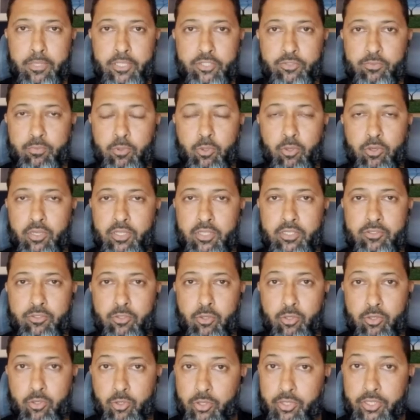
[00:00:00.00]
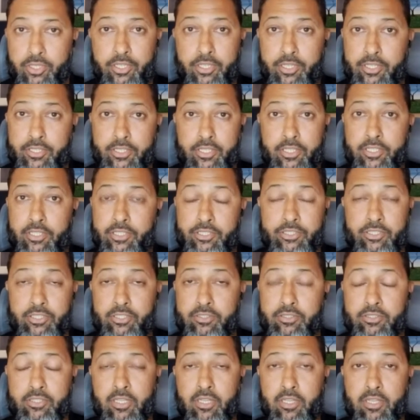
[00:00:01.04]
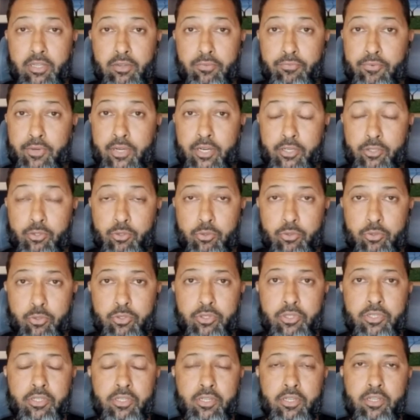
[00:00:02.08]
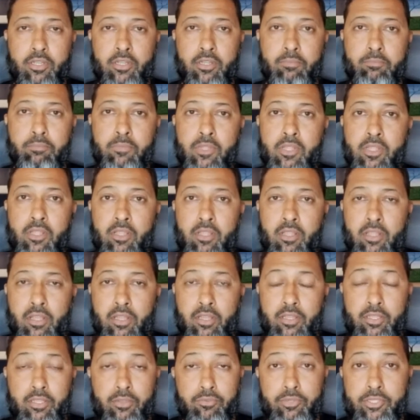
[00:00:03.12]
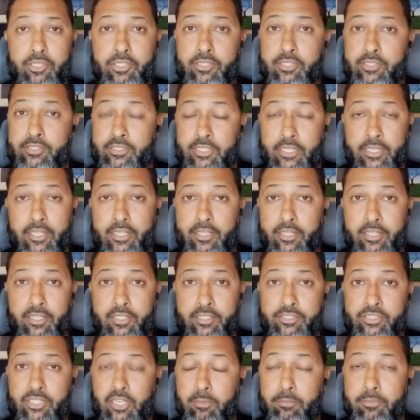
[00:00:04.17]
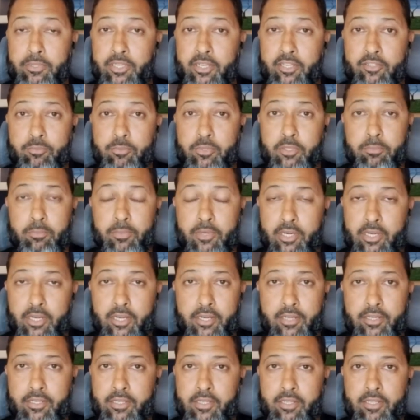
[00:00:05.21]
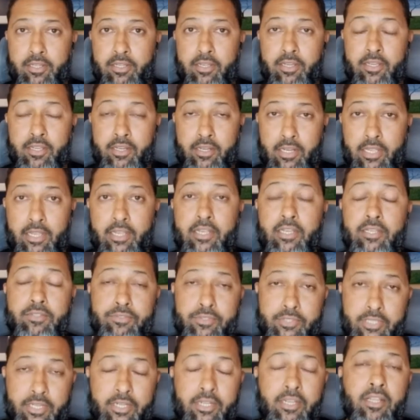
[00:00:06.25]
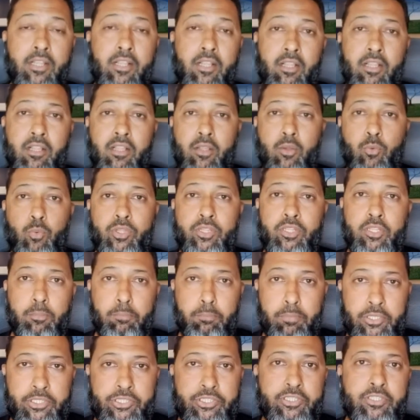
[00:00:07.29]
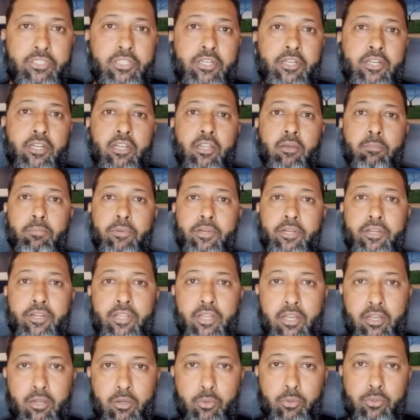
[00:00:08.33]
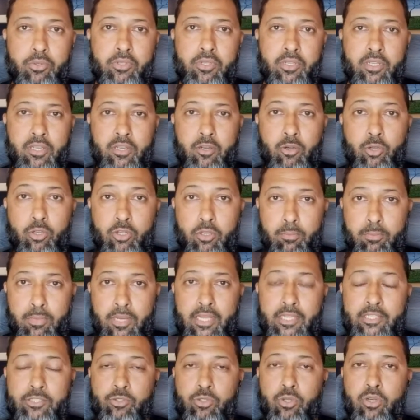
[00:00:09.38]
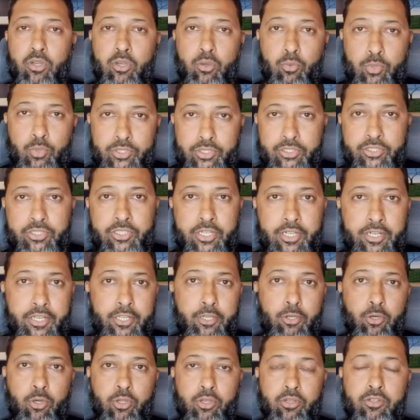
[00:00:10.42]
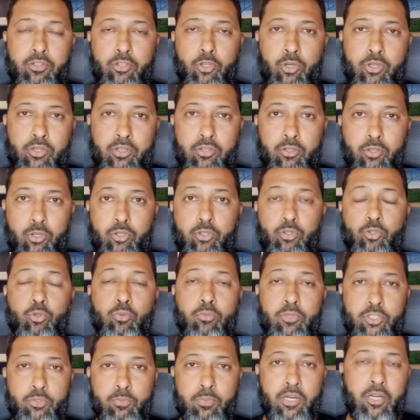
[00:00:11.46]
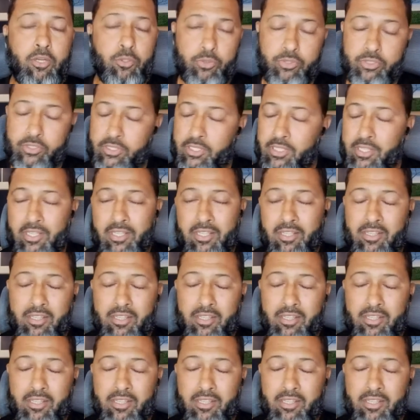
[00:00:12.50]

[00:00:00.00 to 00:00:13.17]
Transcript: pace bowlers on, on Indian conditions are far too good. Uh, uh, even in the second inning, Shami has been brilliant. Uh, and like I've said, when the pitch is little up and down uh, on a black soil, which is skidding on, not not too much bounce,